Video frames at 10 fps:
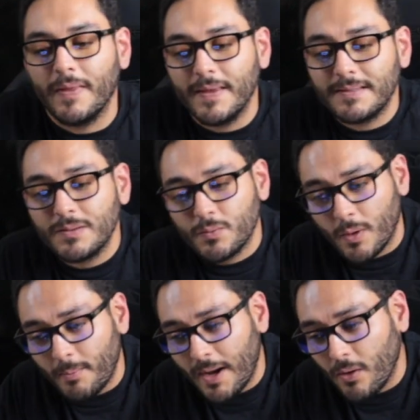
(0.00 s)
And this is
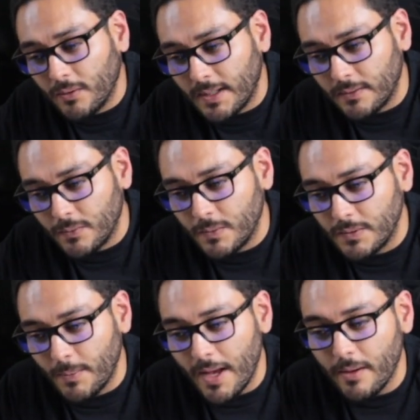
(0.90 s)
what my whole tattoo is
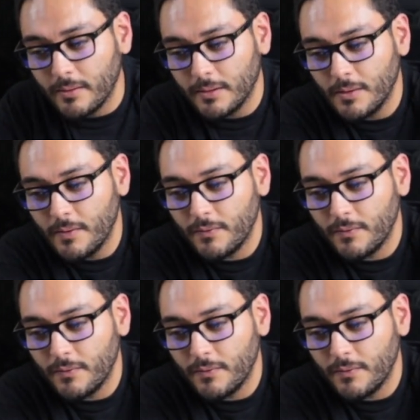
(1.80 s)
about, you know?